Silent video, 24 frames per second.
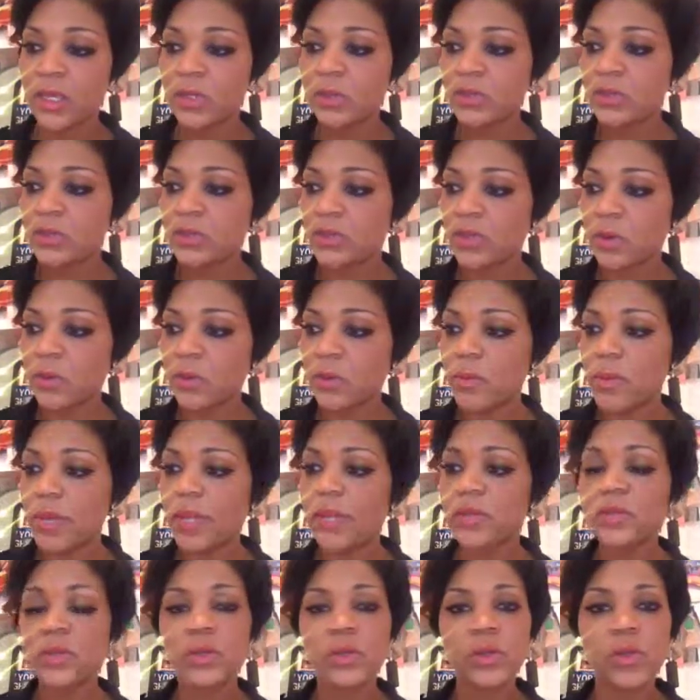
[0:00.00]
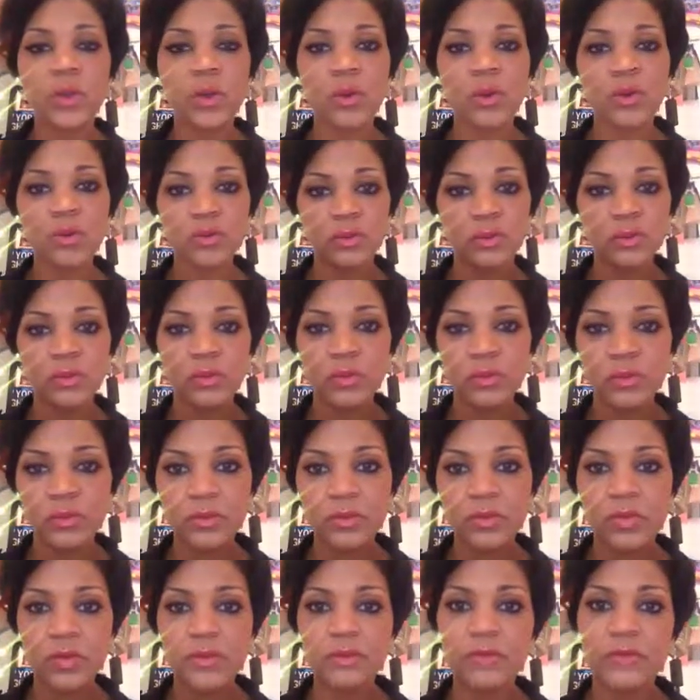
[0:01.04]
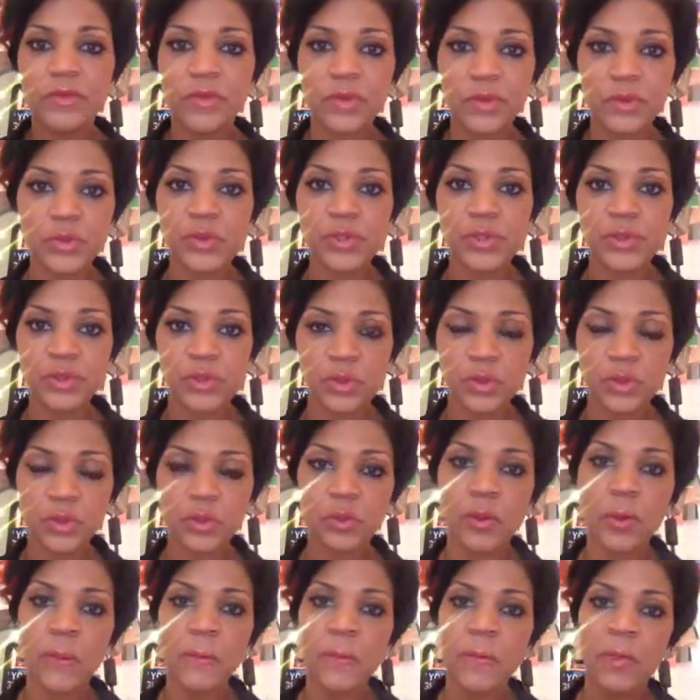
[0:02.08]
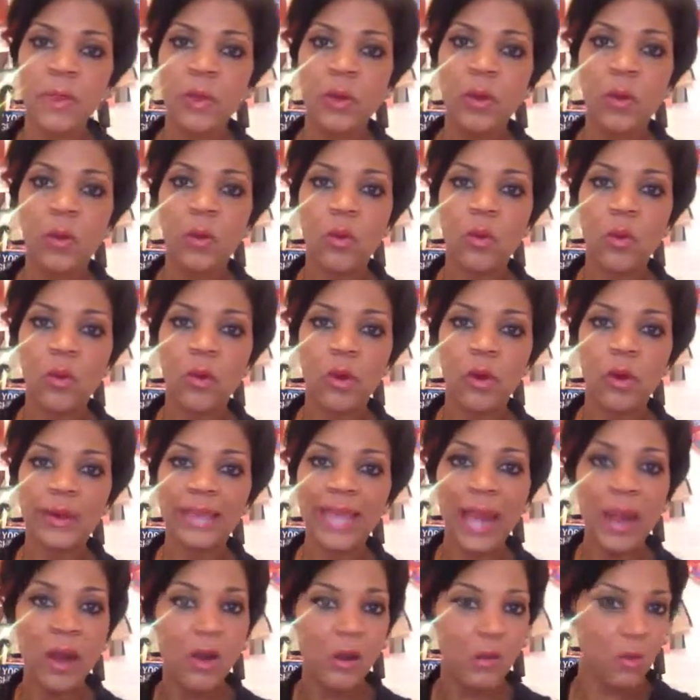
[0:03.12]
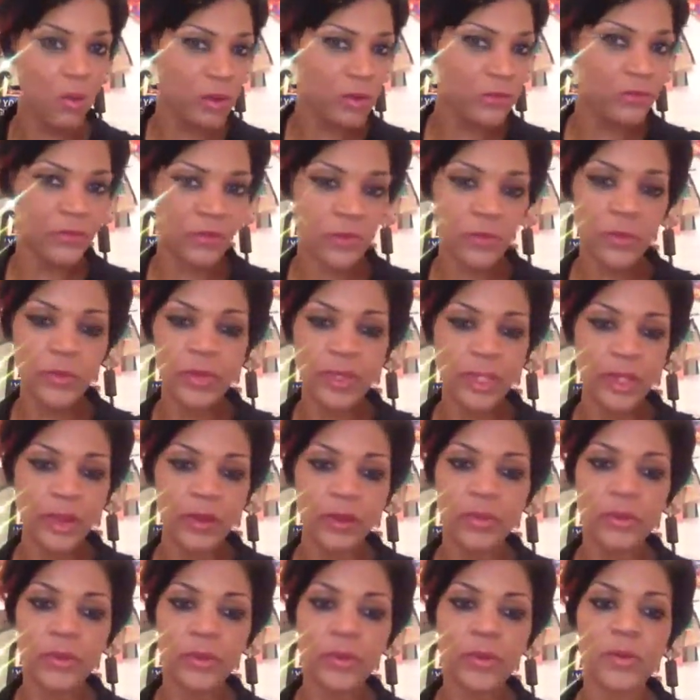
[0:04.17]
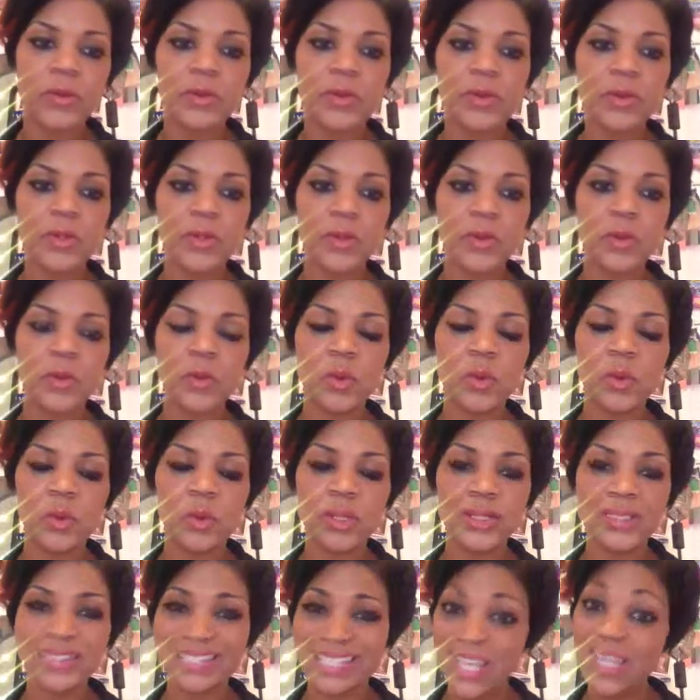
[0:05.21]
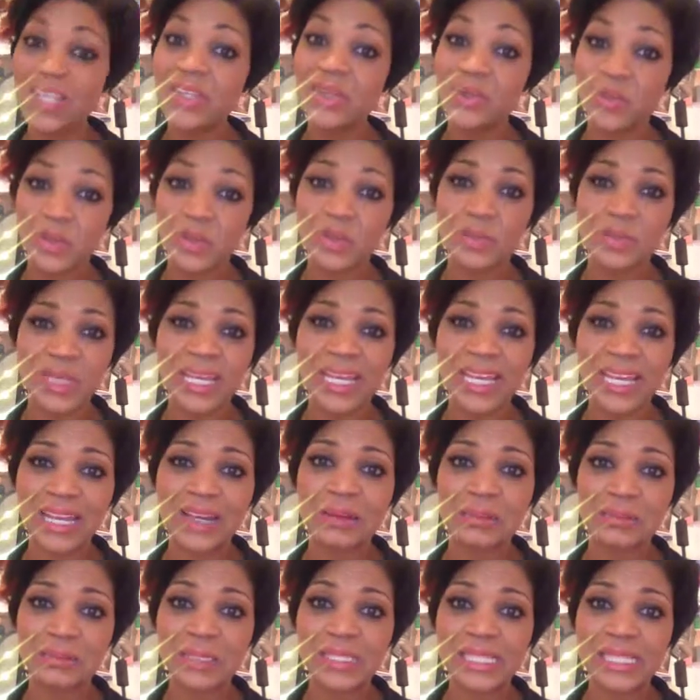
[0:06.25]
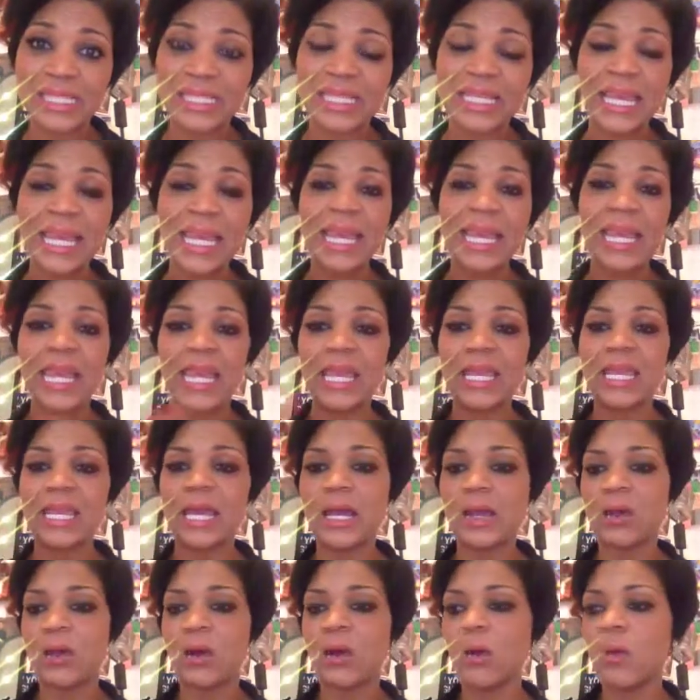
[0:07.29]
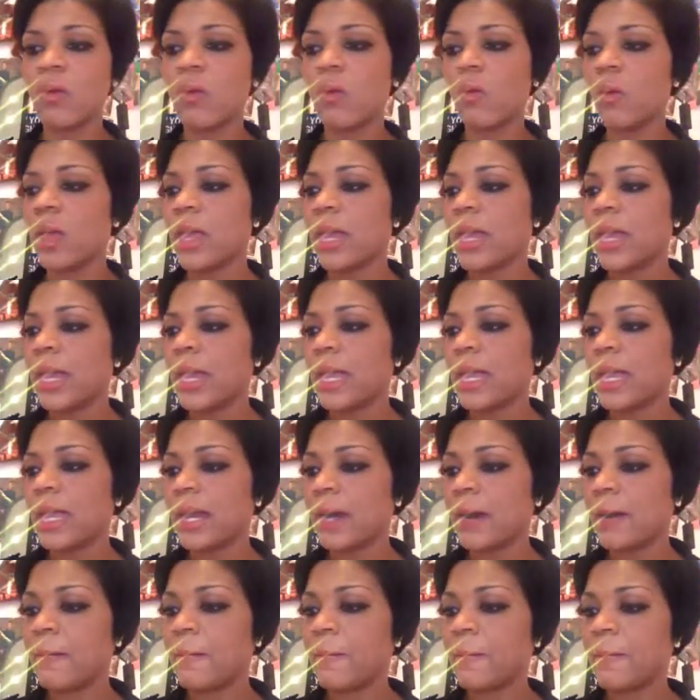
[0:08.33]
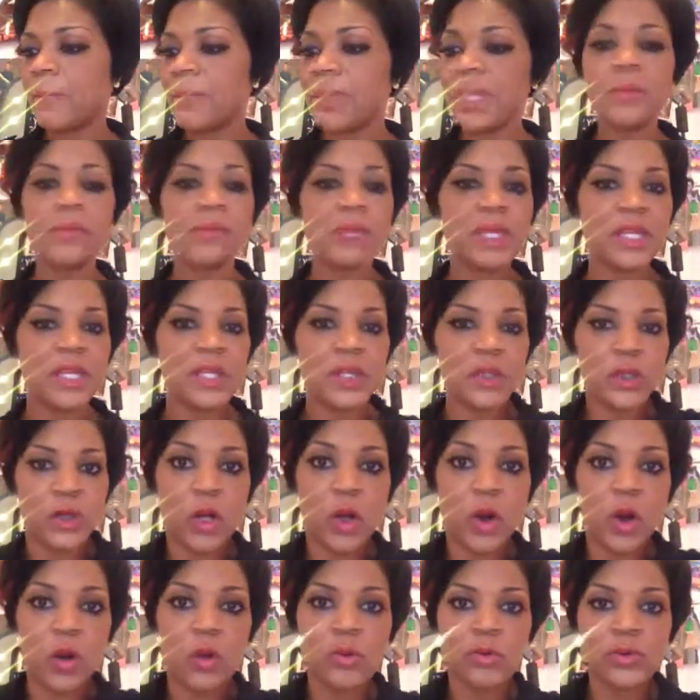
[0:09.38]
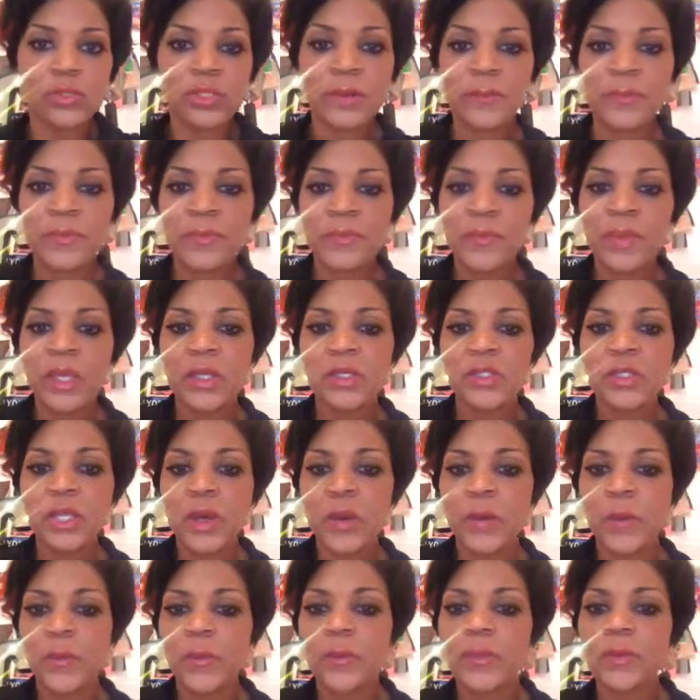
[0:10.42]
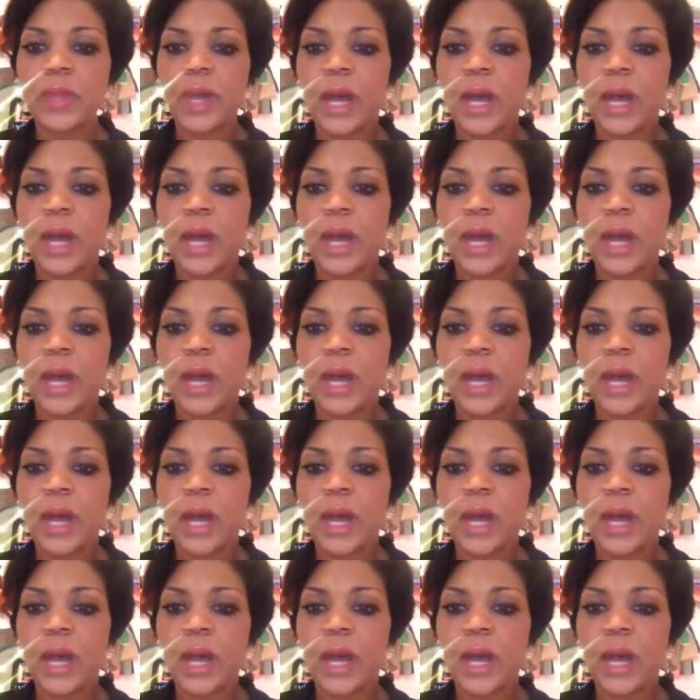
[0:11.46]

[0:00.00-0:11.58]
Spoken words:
So make sure you don't confuse the two or count one for the other. You will continue to be incomplete and not whole in meeting your goals. So